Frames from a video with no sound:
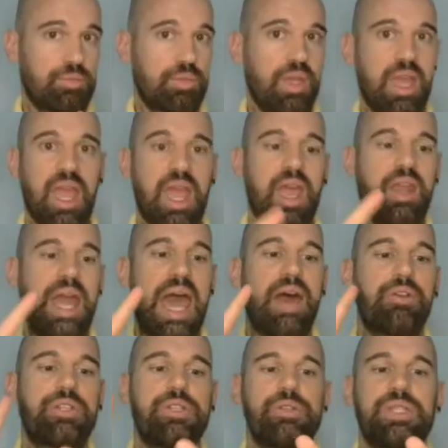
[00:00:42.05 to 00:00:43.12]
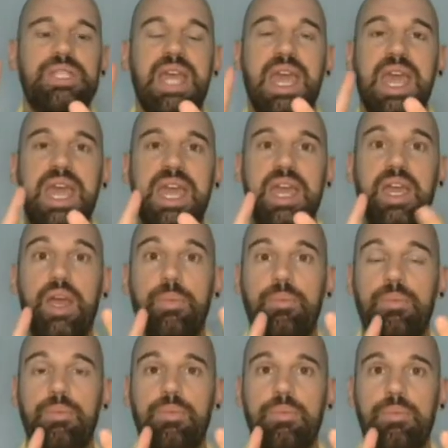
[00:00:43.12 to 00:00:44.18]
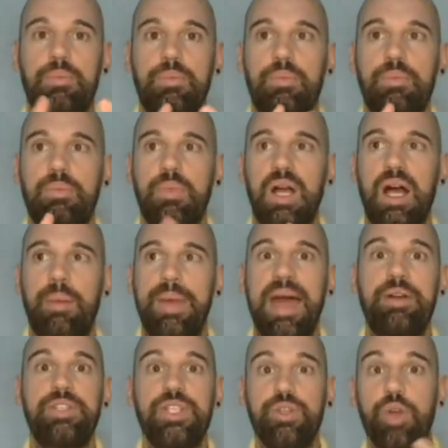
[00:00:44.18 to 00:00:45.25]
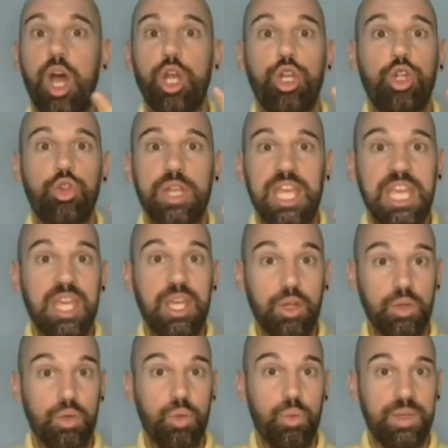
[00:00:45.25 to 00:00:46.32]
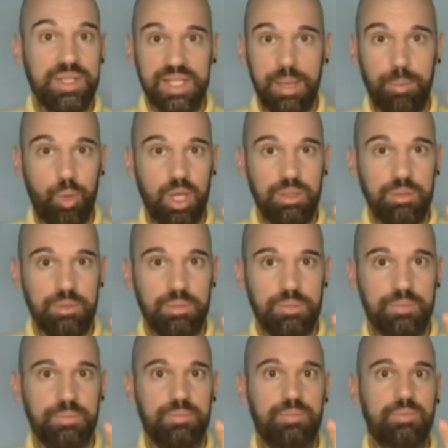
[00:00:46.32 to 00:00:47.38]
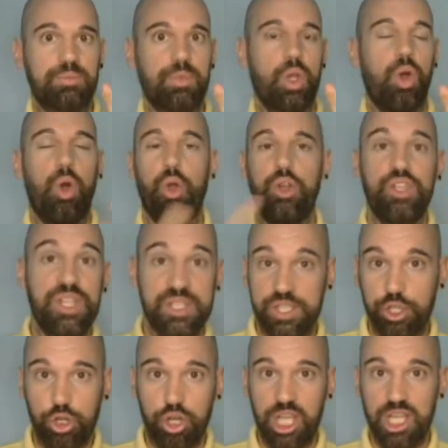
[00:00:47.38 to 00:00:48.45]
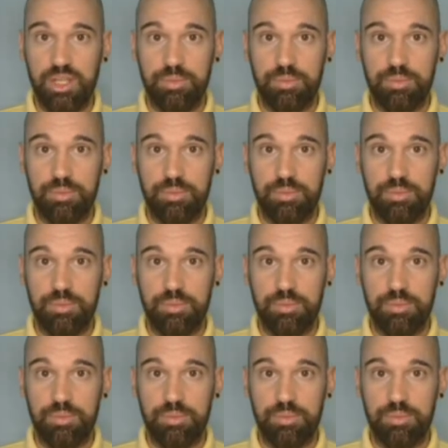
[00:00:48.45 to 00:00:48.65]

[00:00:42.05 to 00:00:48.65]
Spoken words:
and how to say how to agree with someone or disagree,